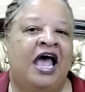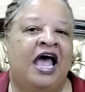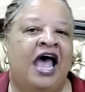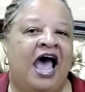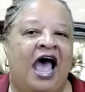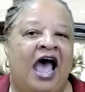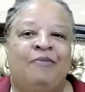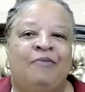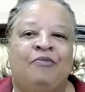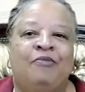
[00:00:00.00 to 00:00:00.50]

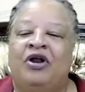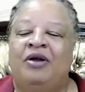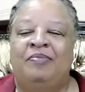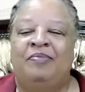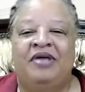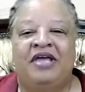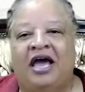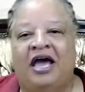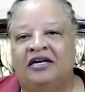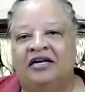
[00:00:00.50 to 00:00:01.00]
I'm going to
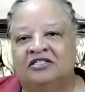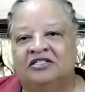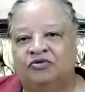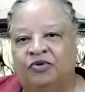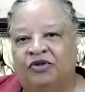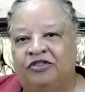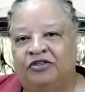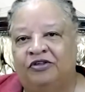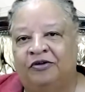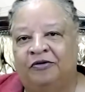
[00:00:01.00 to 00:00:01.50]
be honest
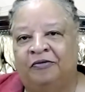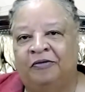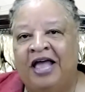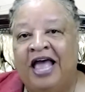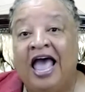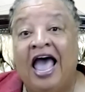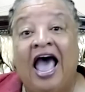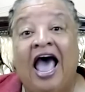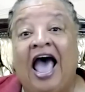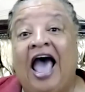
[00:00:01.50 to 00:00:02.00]
with you.
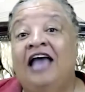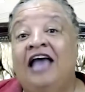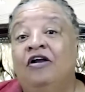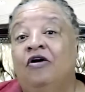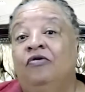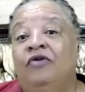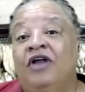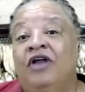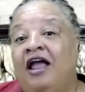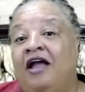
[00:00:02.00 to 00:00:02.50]
I
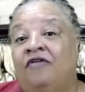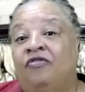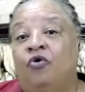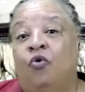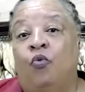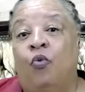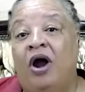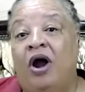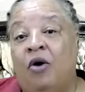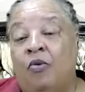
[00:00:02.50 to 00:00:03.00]
don't have the
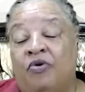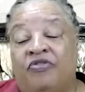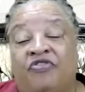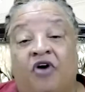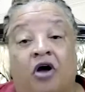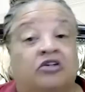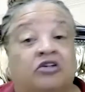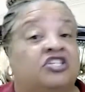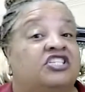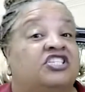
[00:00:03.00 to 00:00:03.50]

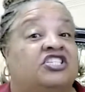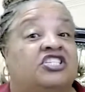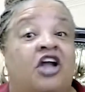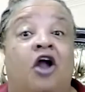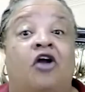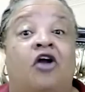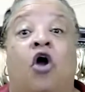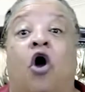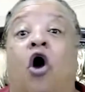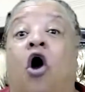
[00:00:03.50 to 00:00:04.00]
wherewithal to
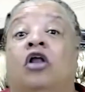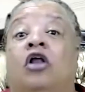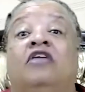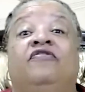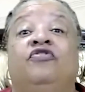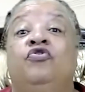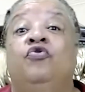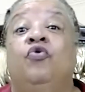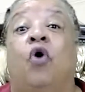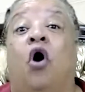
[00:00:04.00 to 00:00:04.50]
start all of
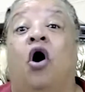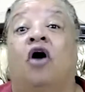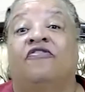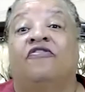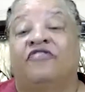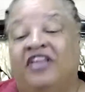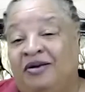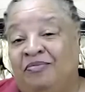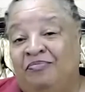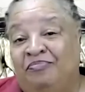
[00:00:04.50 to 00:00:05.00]
you off
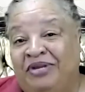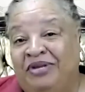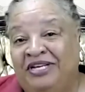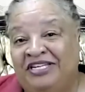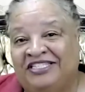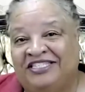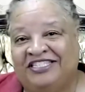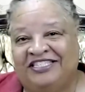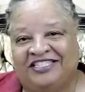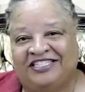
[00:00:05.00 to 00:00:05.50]
in
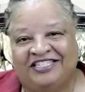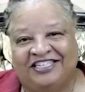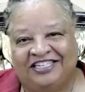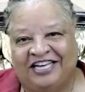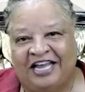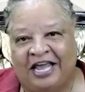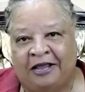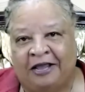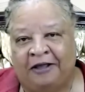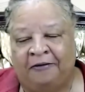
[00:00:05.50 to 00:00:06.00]
business
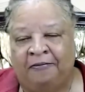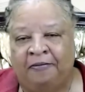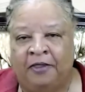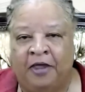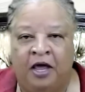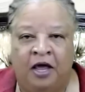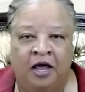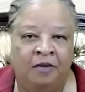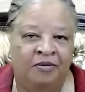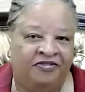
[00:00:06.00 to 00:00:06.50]
today,
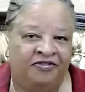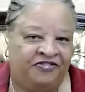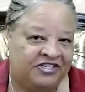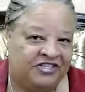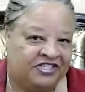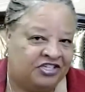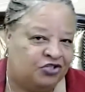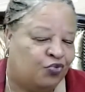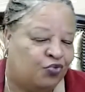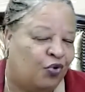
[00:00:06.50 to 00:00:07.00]
but
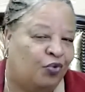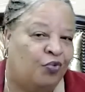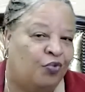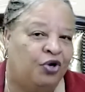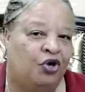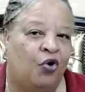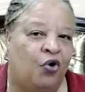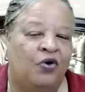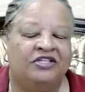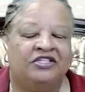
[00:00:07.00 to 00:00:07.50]
this is what we're
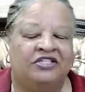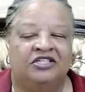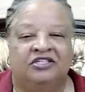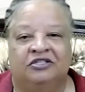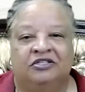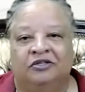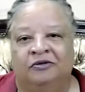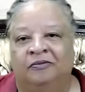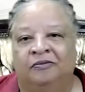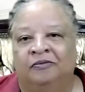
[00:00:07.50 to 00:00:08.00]
going to
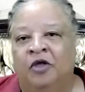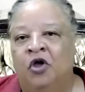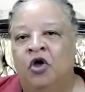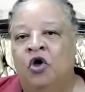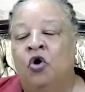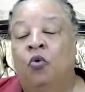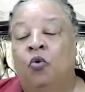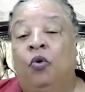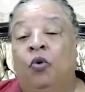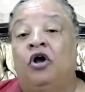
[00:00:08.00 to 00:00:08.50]
do.
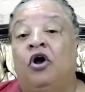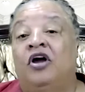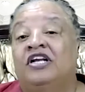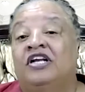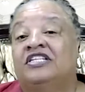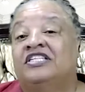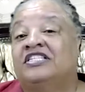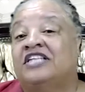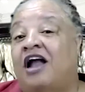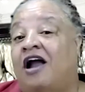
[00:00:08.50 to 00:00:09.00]
We're going to
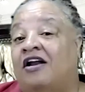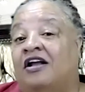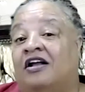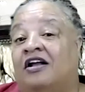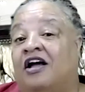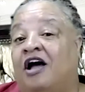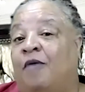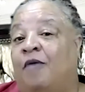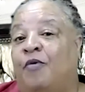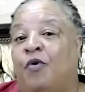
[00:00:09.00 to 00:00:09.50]
start a
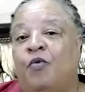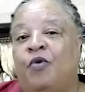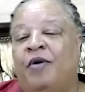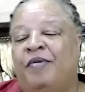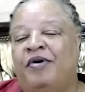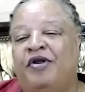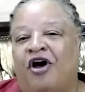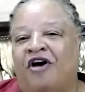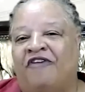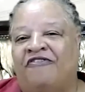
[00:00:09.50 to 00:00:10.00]
couple
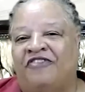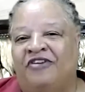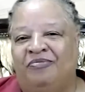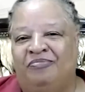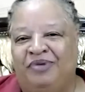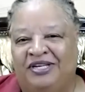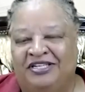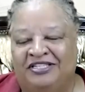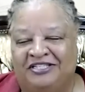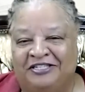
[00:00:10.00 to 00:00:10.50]
women off in
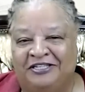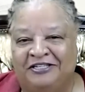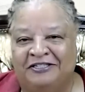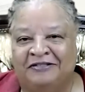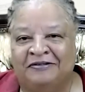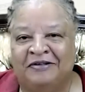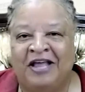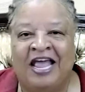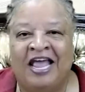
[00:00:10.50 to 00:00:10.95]
business.